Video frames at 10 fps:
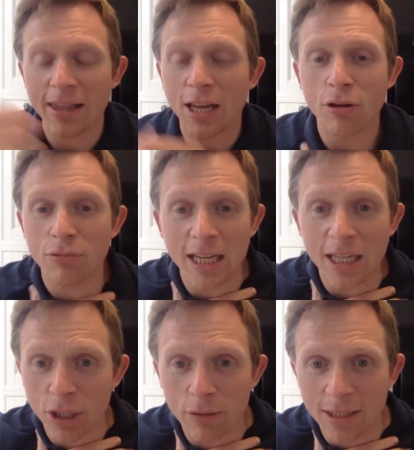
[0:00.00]
They don't
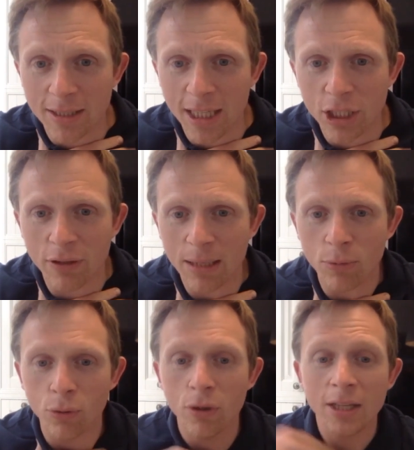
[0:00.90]
need you as a teacher
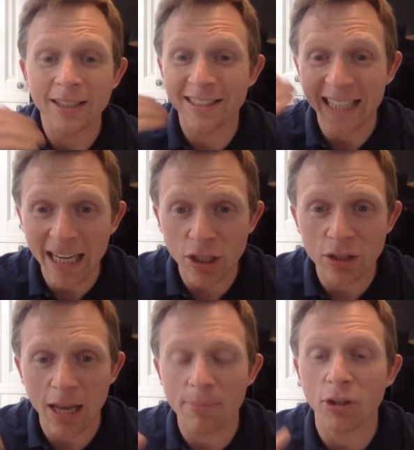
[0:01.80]
anymore to teach
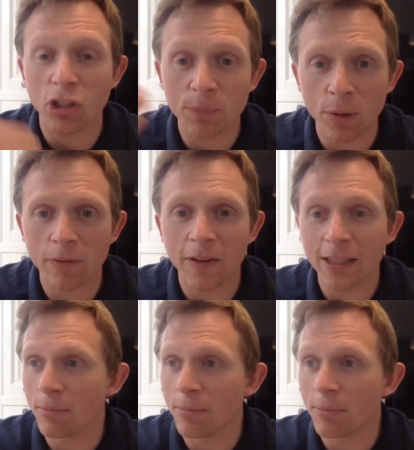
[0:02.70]
them and to spoon feed them.